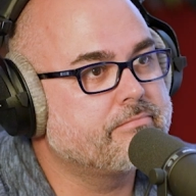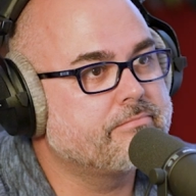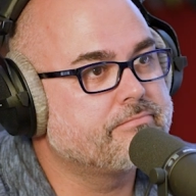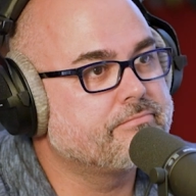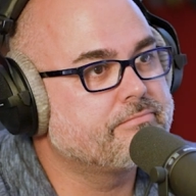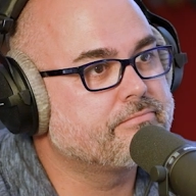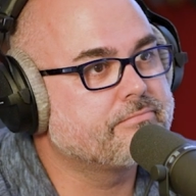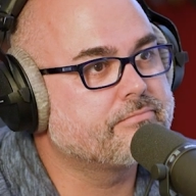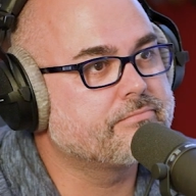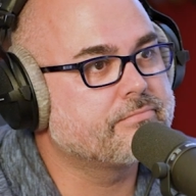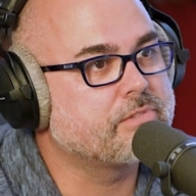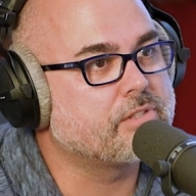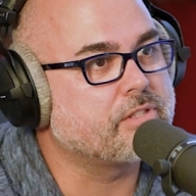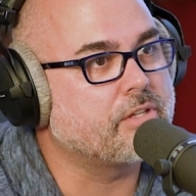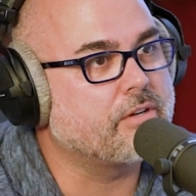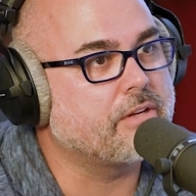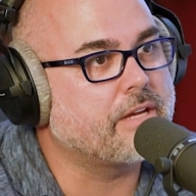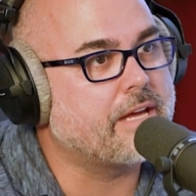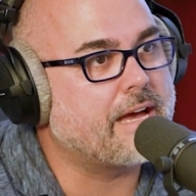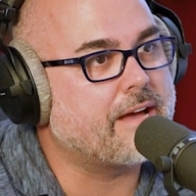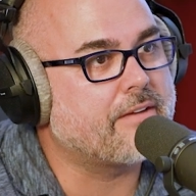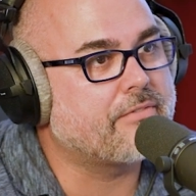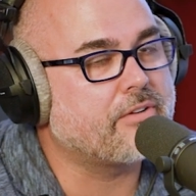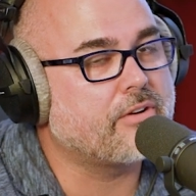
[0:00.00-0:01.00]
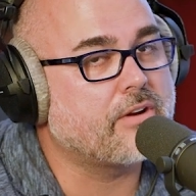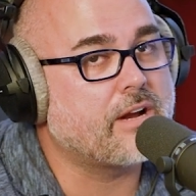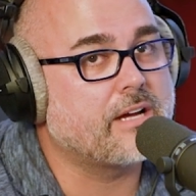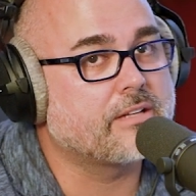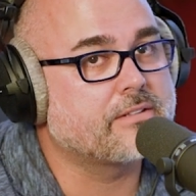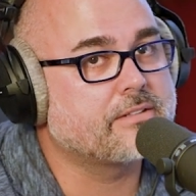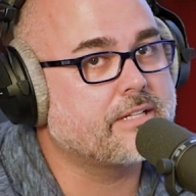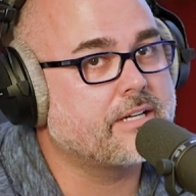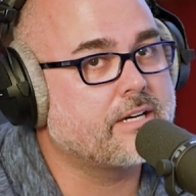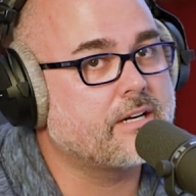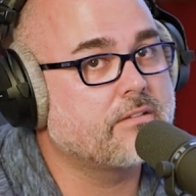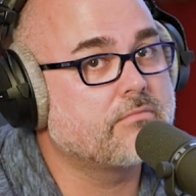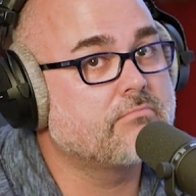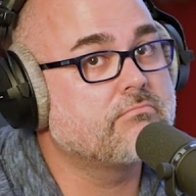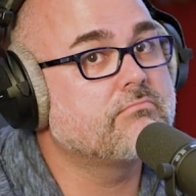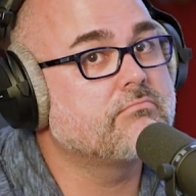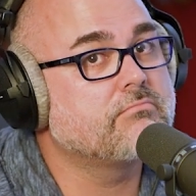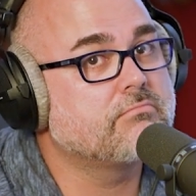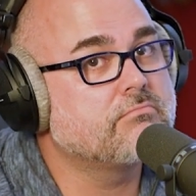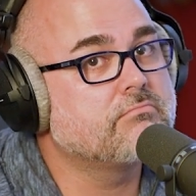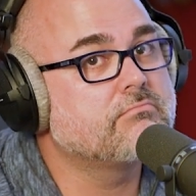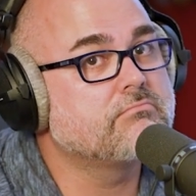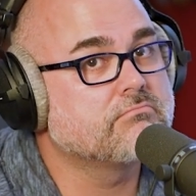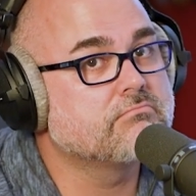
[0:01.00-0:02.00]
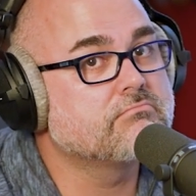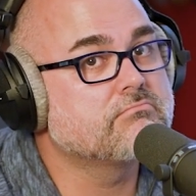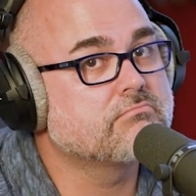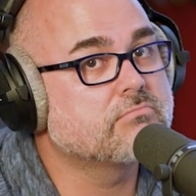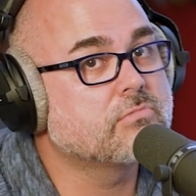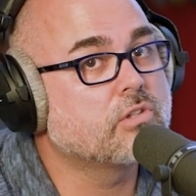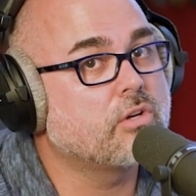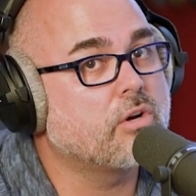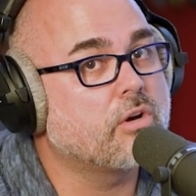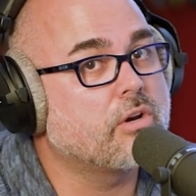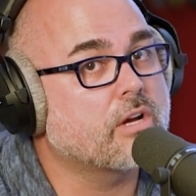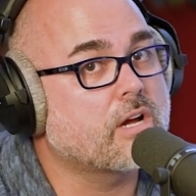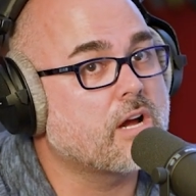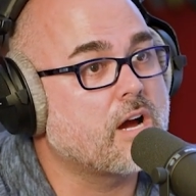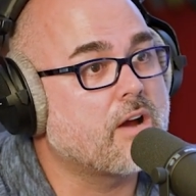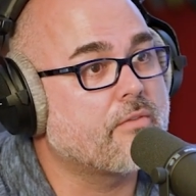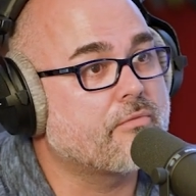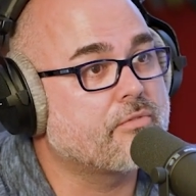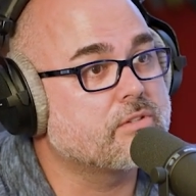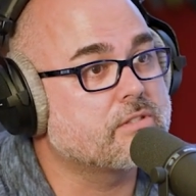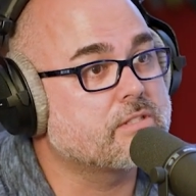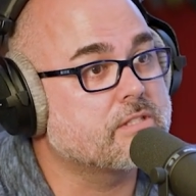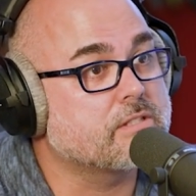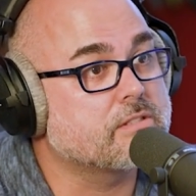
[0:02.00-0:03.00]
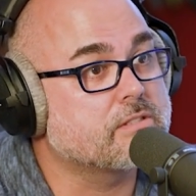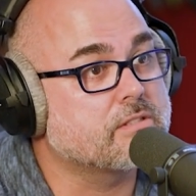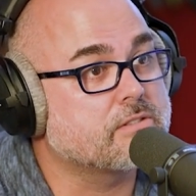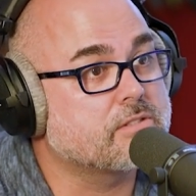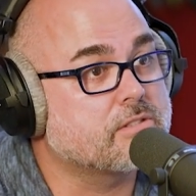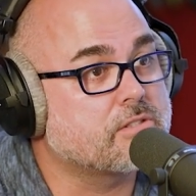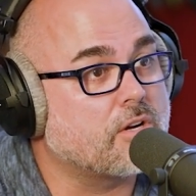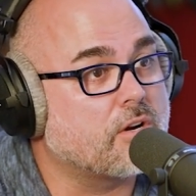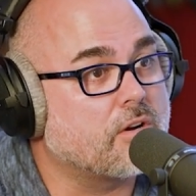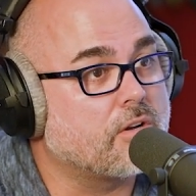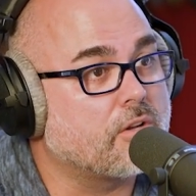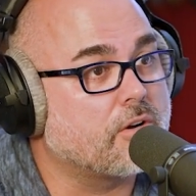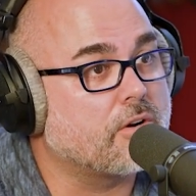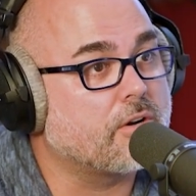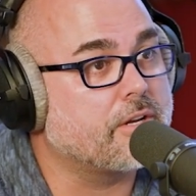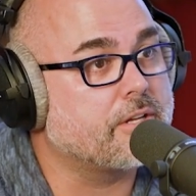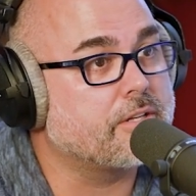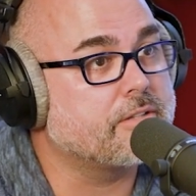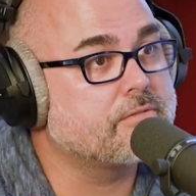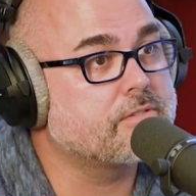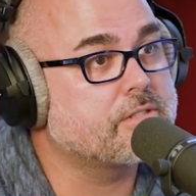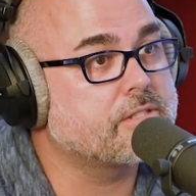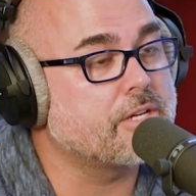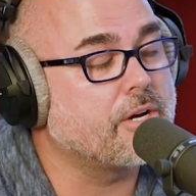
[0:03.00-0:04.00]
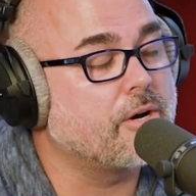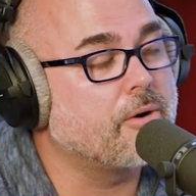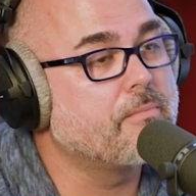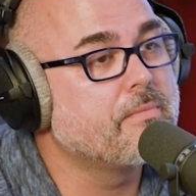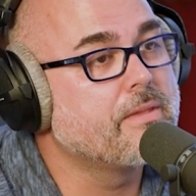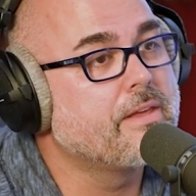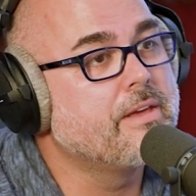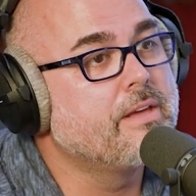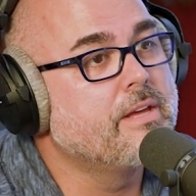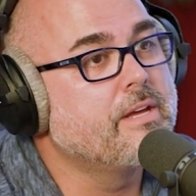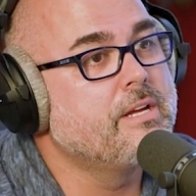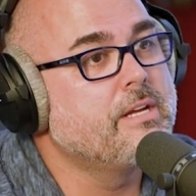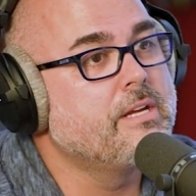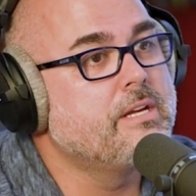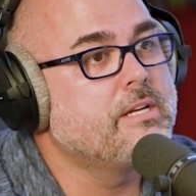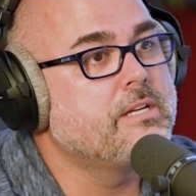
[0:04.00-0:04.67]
Yeah. So yeah, if you're out there, go to conferences and start learning. So, yeah.